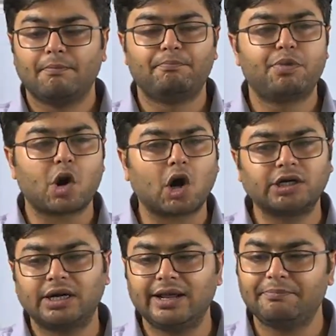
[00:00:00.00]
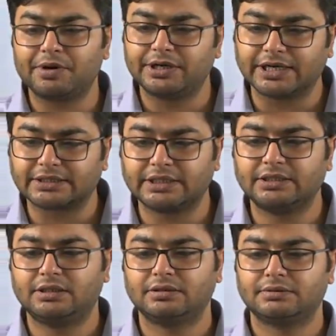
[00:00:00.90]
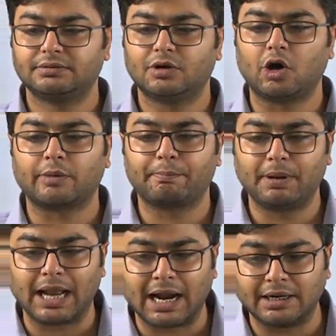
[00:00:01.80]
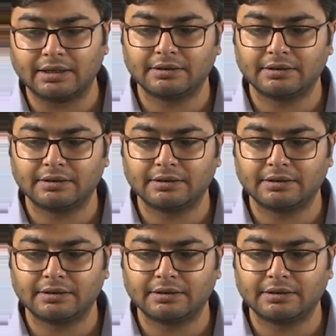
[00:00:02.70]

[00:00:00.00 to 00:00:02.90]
broadly predicted or planned,